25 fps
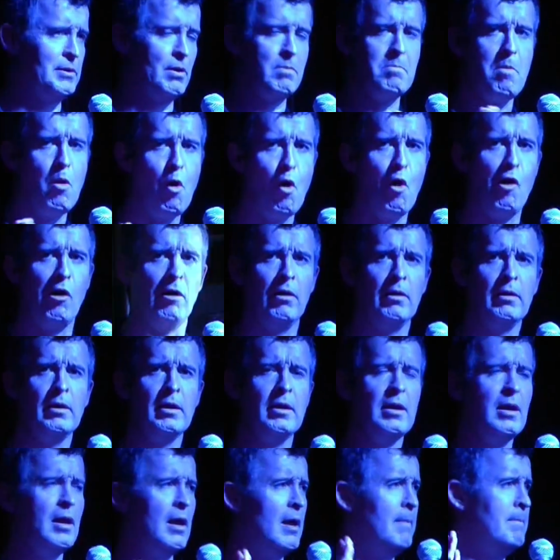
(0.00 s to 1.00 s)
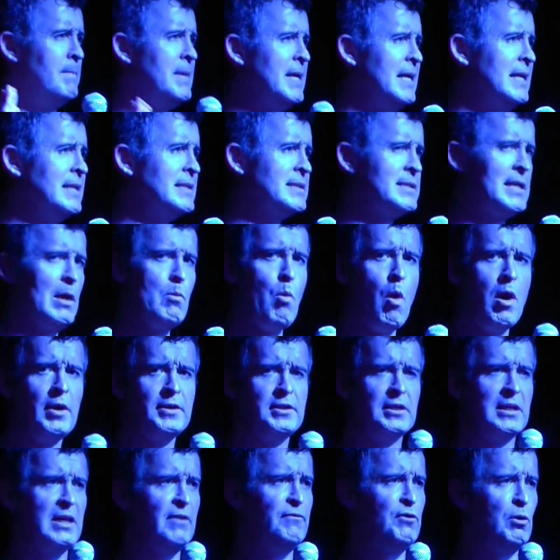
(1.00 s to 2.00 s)
or more, it means they want
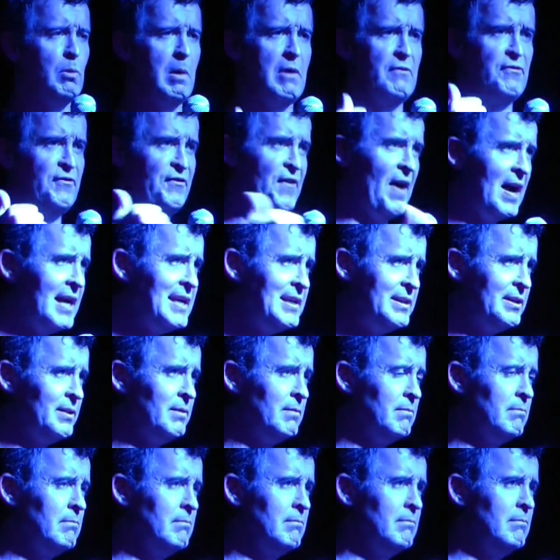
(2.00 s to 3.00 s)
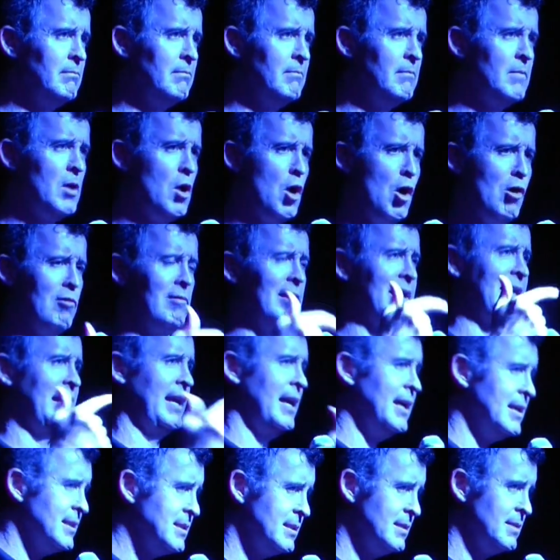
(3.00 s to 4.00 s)
to give you a fight, or a
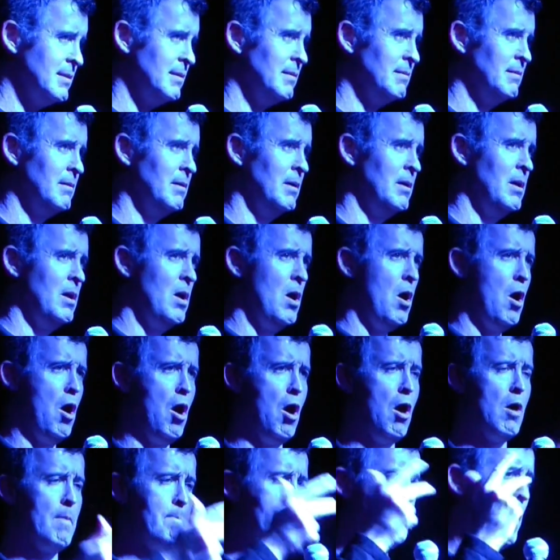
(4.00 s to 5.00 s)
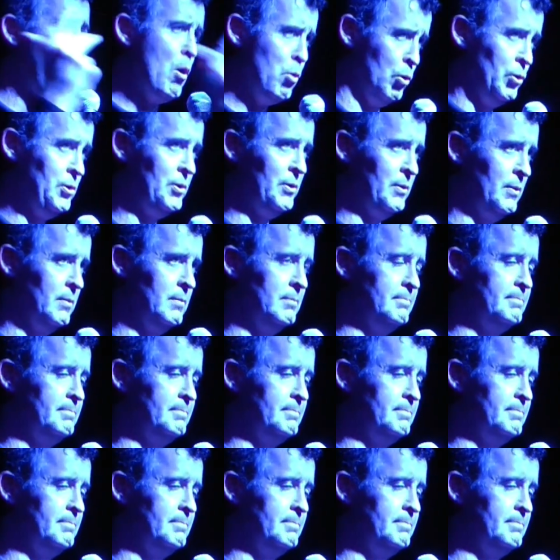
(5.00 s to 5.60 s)
kiss, or both.